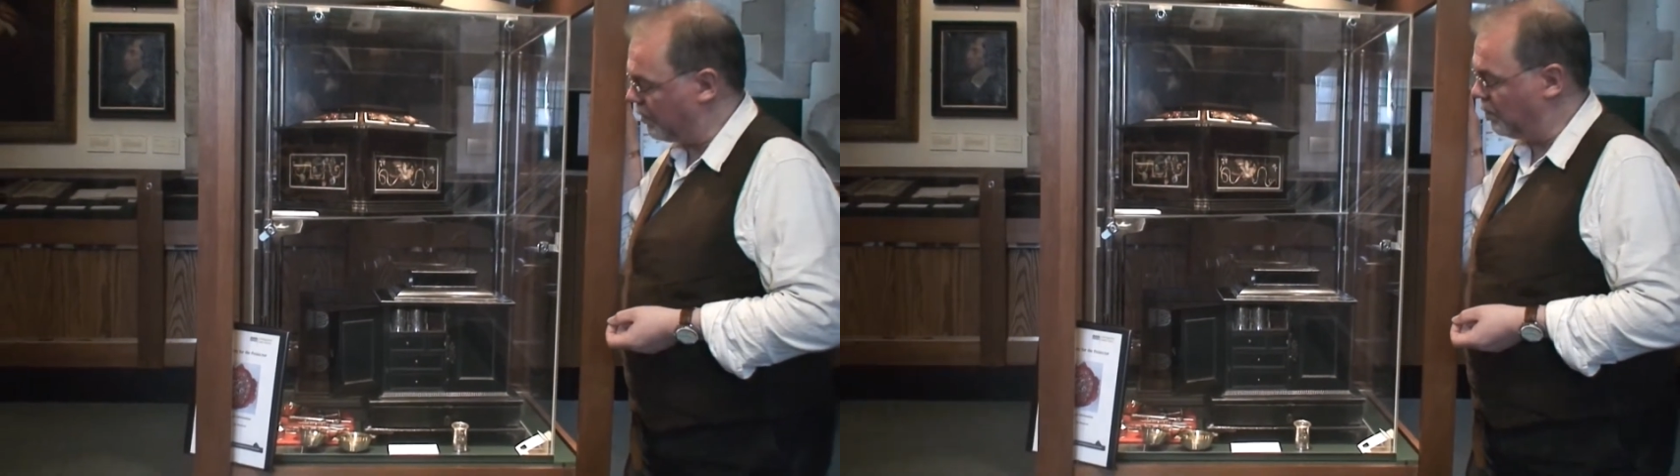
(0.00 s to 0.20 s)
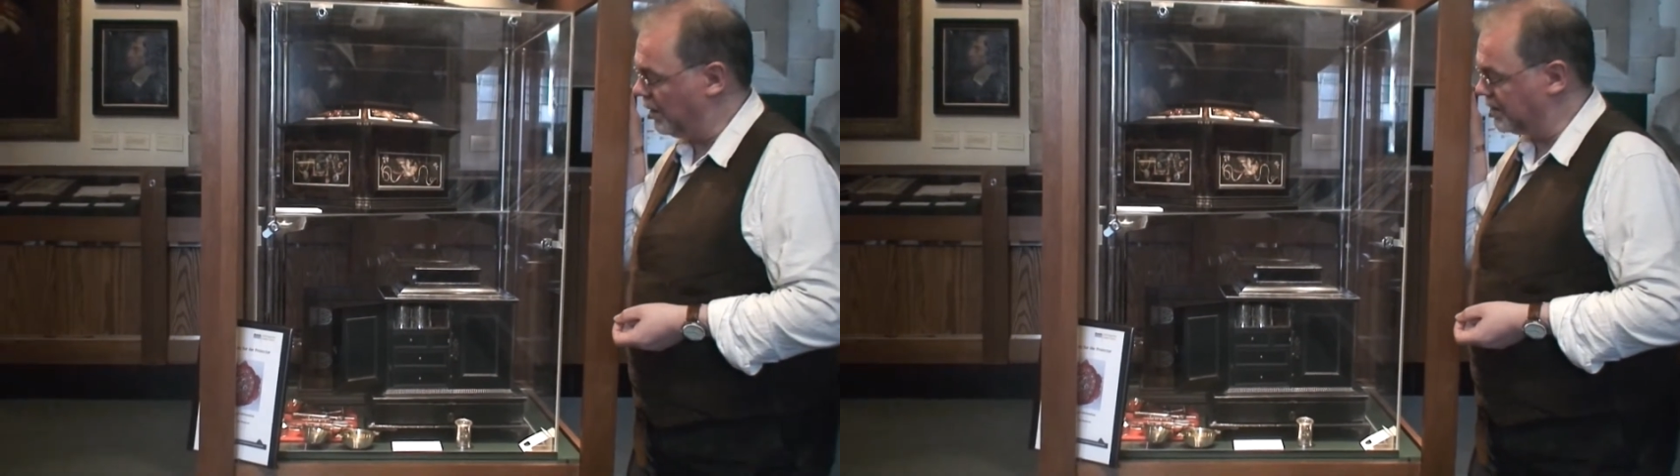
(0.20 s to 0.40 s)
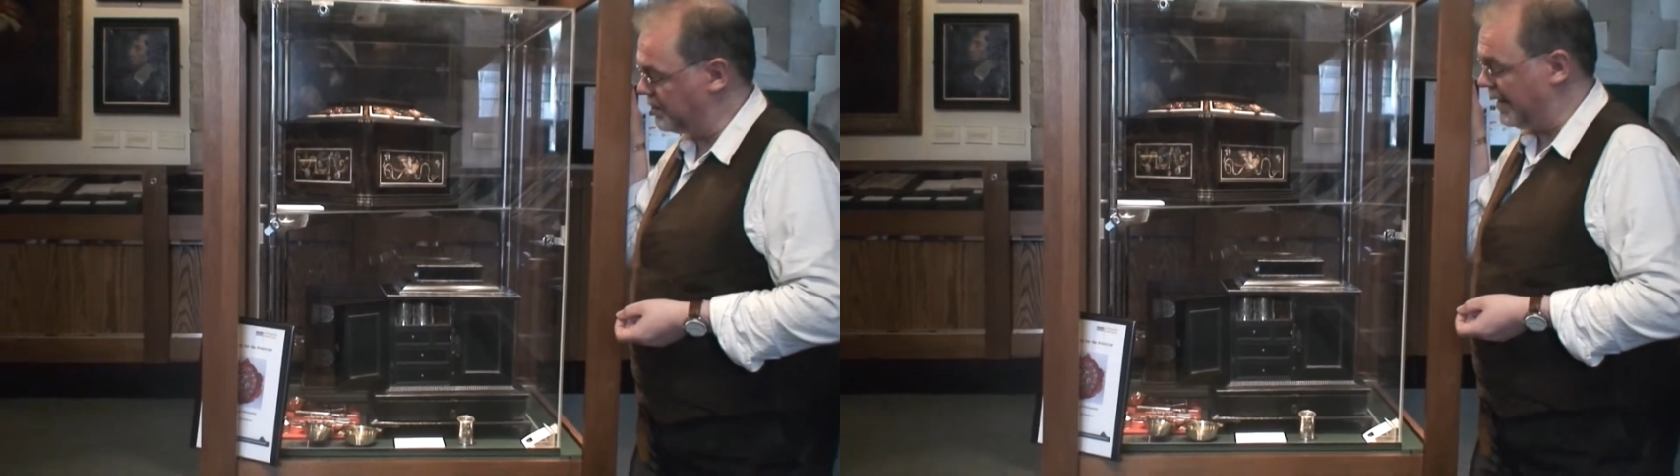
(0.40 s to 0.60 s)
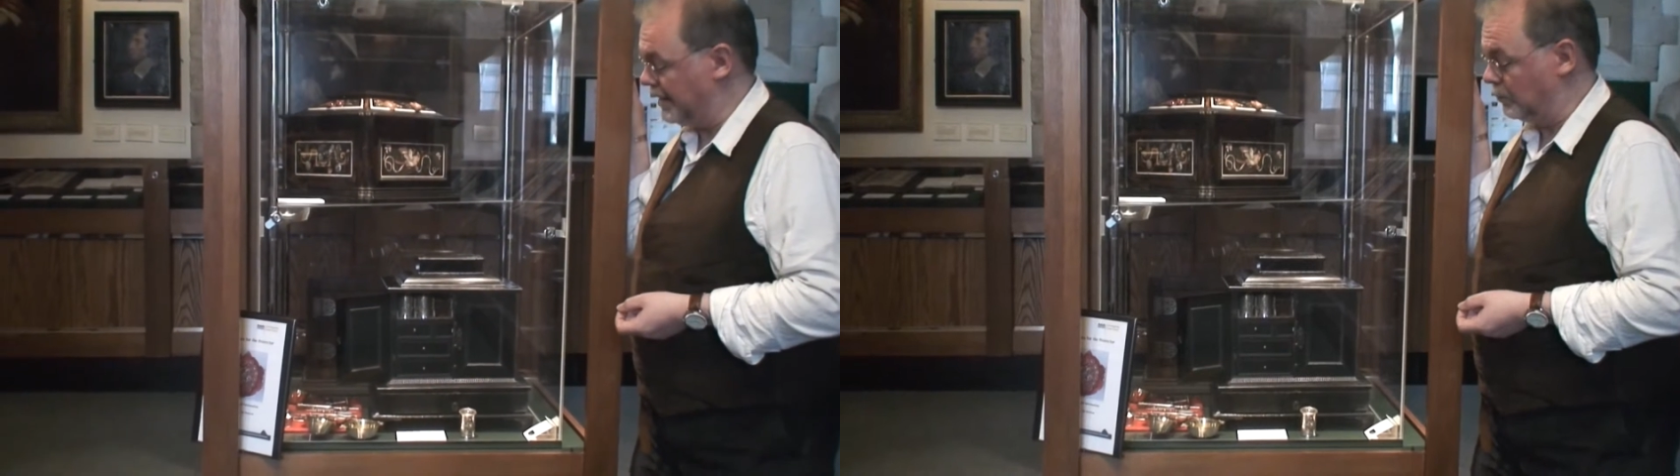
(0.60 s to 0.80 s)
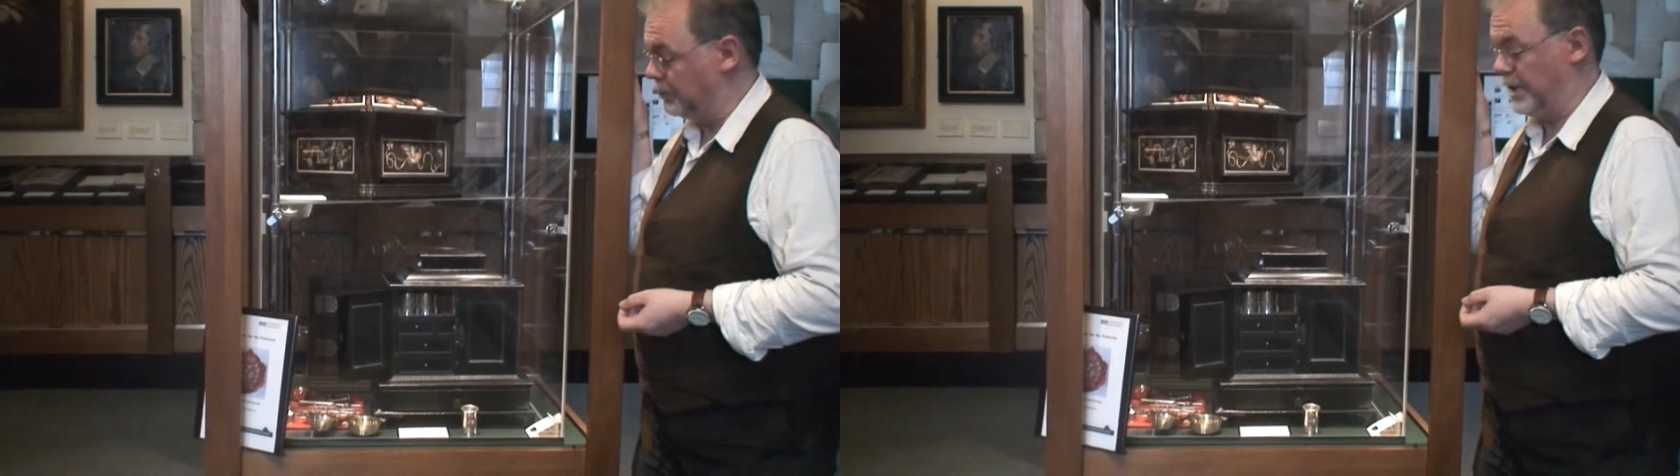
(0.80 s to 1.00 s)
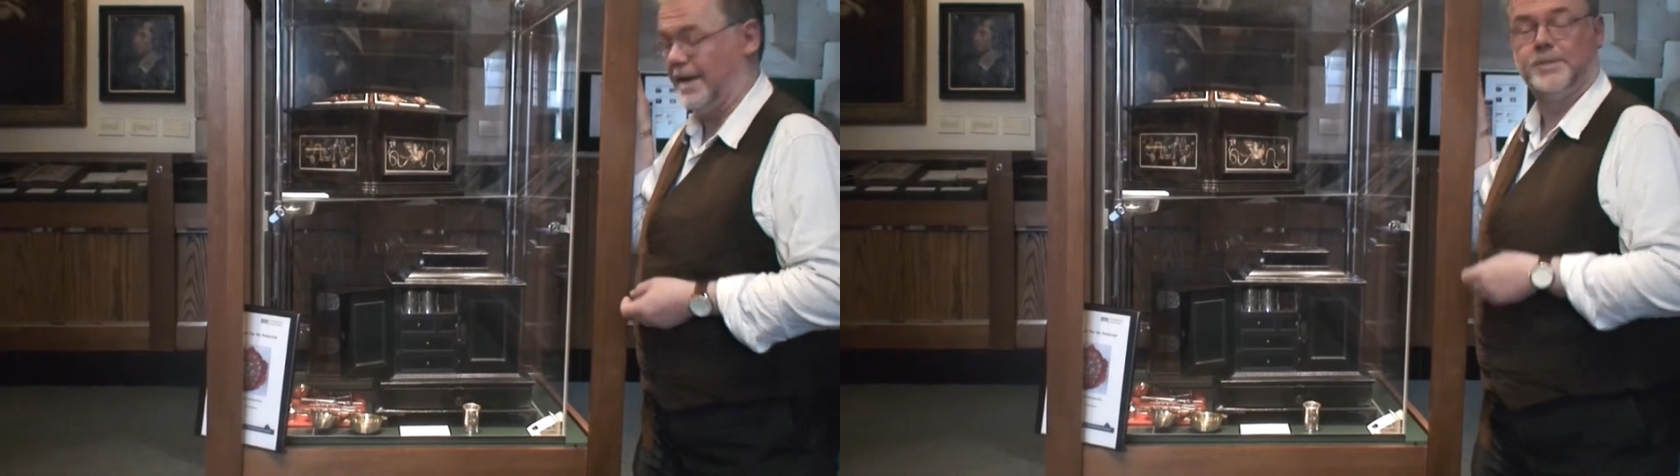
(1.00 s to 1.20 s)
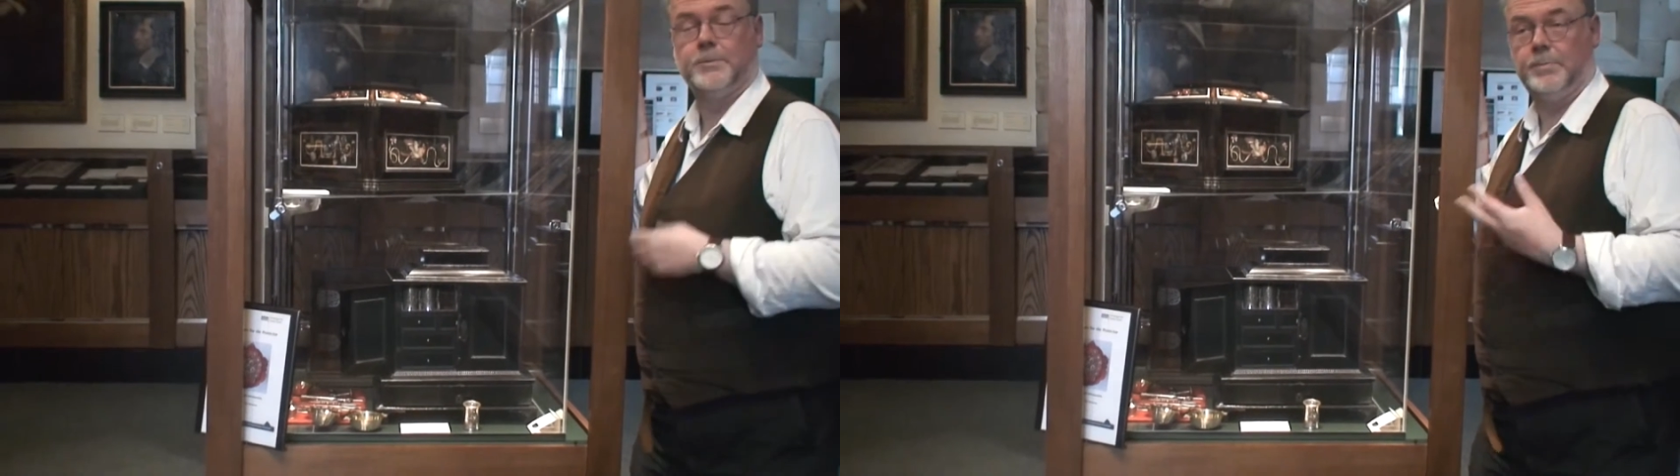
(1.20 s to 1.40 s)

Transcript: Cromwell's medical chest.